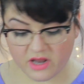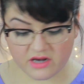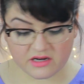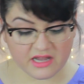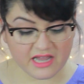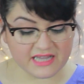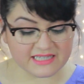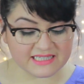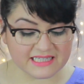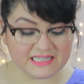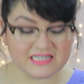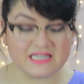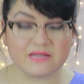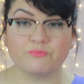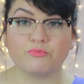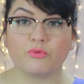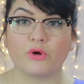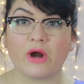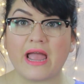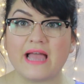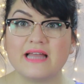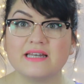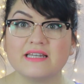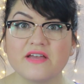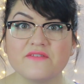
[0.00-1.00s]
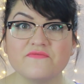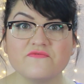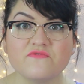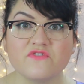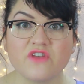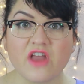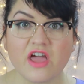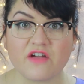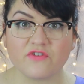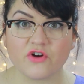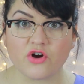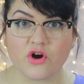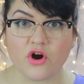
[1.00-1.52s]
one because it's a brand I've
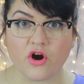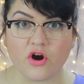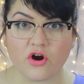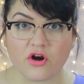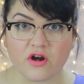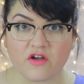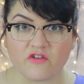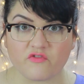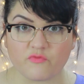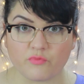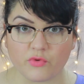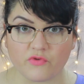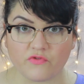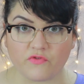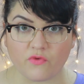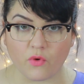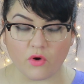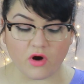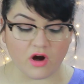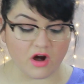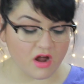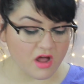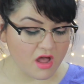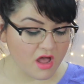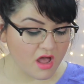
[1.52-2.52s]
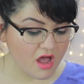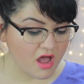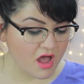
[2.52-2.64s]
never heard of before.